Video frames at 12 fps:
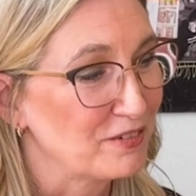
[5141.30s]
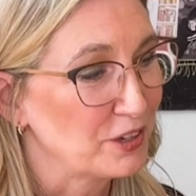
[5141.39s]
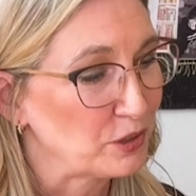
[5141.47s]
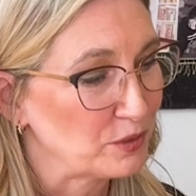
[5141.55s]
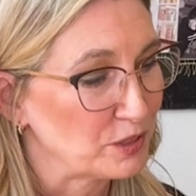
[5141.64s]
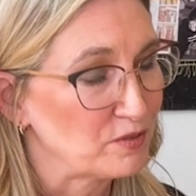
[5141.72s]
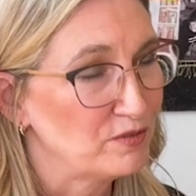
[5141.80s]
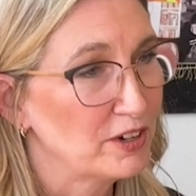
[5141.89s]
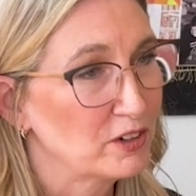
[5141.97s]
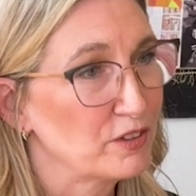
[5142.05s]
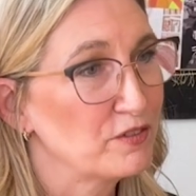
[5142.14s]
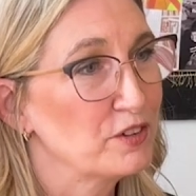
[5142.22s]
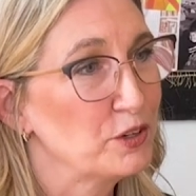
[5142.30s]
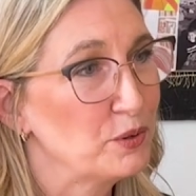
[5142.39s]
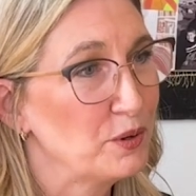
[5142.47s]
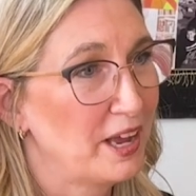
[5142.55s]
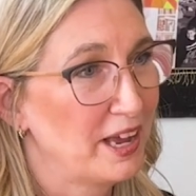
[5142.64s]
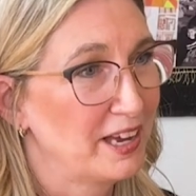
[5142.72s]
if there was very
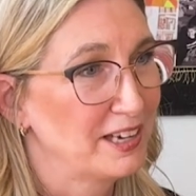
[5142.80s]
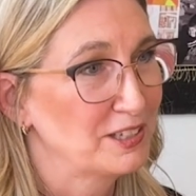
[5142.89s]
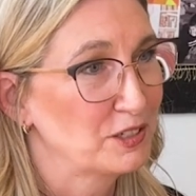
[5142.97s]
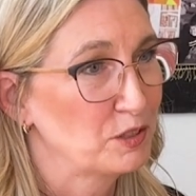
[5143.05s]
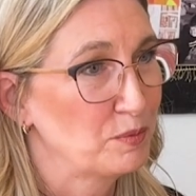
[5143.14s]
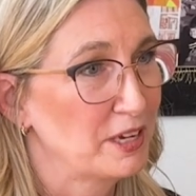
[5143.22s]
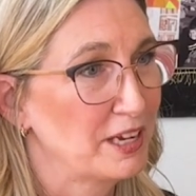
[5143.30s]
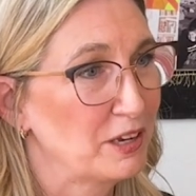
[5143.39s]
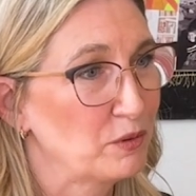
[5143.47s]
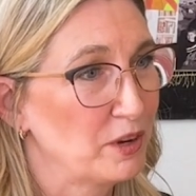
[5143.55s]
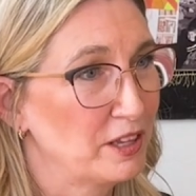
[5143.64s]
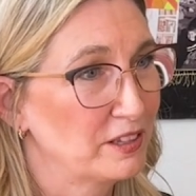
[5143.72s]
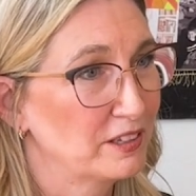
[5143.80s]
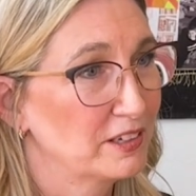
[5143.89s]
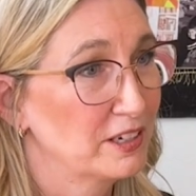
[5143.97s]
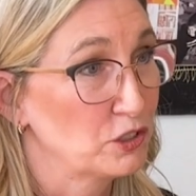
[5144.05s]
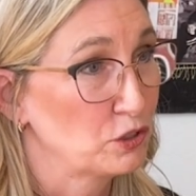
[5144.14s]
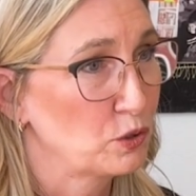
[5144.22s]
few eggs to begin with,
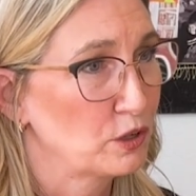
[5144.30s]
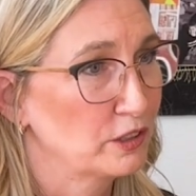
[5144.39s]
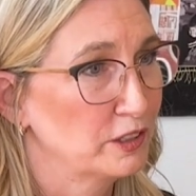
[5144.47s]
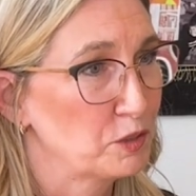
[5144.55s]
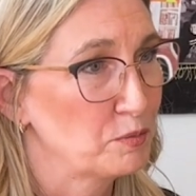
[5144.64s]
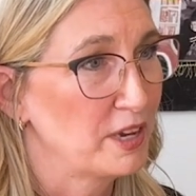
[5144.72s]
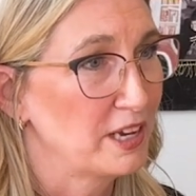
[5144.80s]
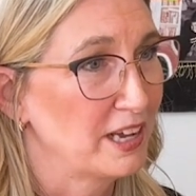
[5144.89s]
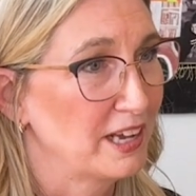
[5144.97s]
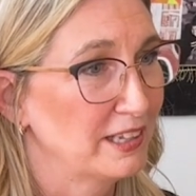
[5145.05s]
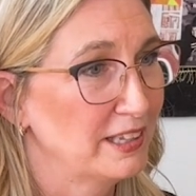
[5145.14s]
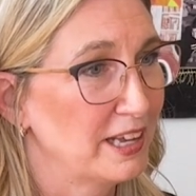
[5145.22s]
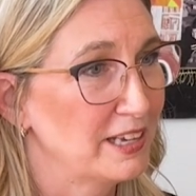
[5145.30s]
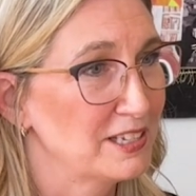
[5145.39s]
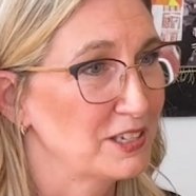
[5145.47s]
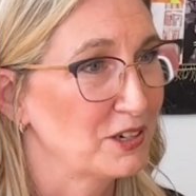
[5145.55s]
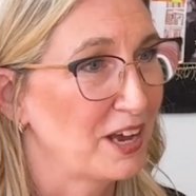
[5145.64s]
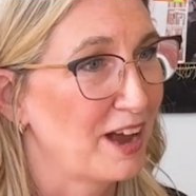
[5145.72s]
historically speaking,
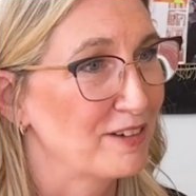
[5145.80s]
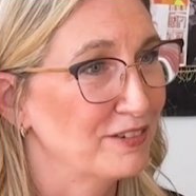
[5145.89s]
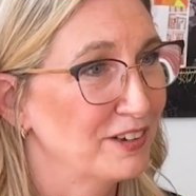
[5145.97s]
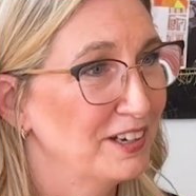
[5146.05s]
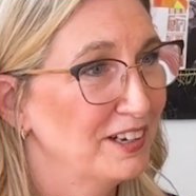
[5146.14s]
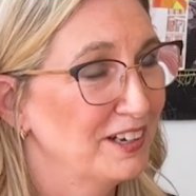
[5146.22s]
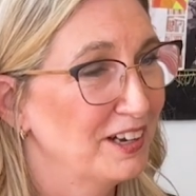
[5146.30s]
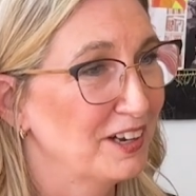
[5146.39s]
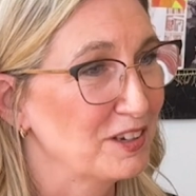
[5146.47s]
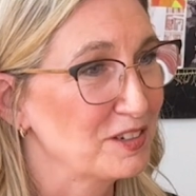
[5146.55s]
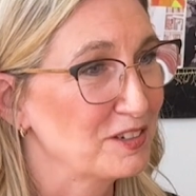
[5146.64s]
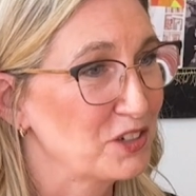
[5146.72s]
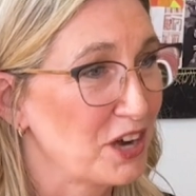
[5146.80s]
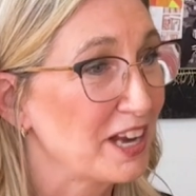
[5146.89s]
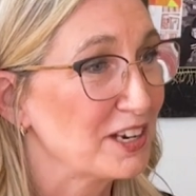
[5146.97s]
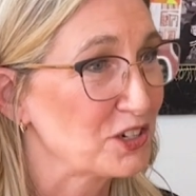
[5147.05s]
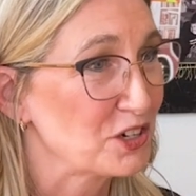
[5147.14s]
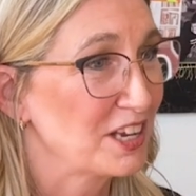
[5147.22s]
then to have a
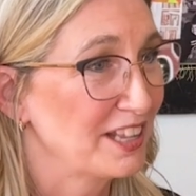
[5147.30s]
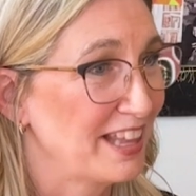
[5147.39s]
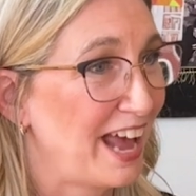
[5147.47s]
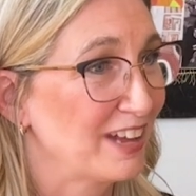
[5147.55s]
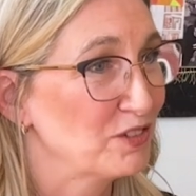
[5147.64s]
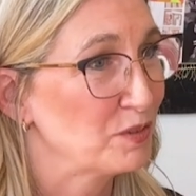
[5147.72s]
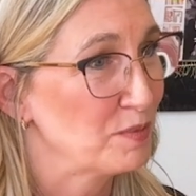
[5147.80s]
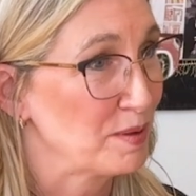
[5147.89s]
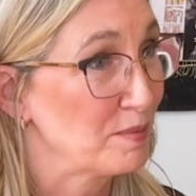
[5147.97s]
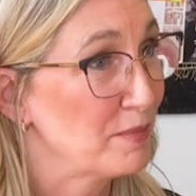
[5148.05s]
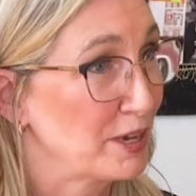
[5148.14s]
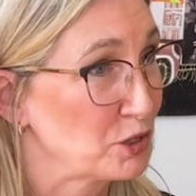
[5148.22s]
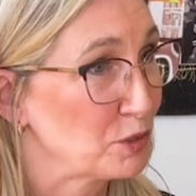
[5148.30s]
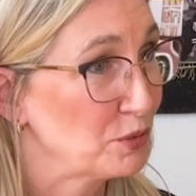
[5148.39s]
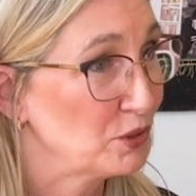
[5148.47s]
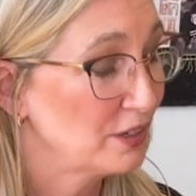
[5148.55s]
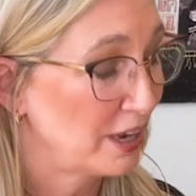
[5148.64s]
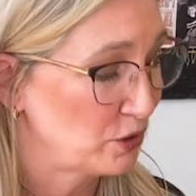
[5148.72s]
change in that would be a
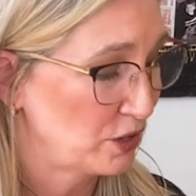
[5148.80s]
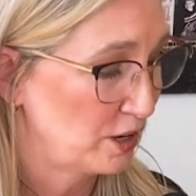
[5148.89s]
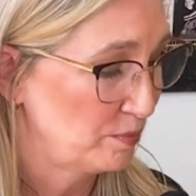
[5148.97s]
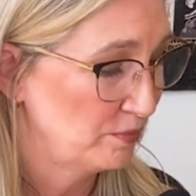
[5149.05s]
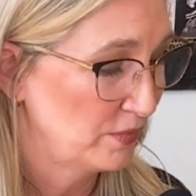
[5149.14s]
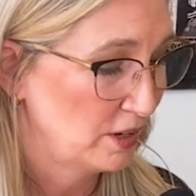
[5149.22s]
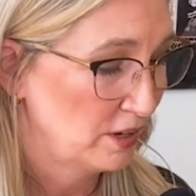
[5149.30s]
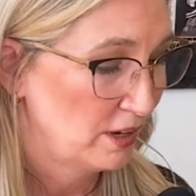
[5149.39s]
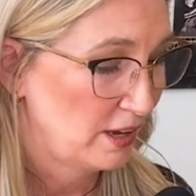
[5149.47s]
measurable outcome,